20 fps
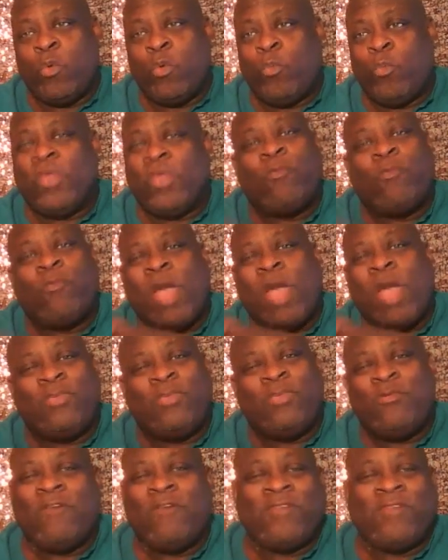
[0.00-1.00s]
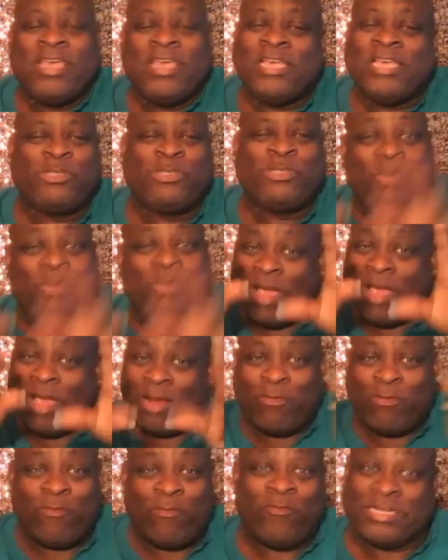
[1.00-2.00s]
with why do you have an issue with my
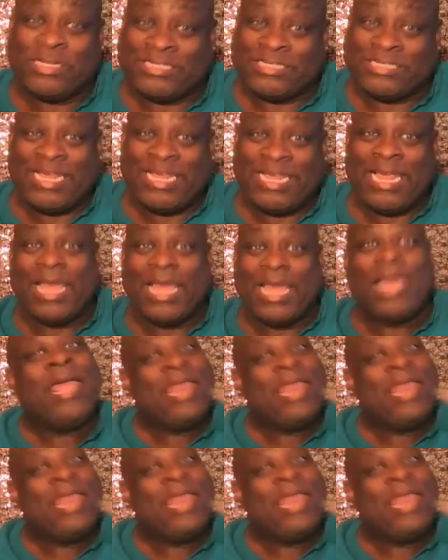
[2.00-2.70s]
girlfriend Sia?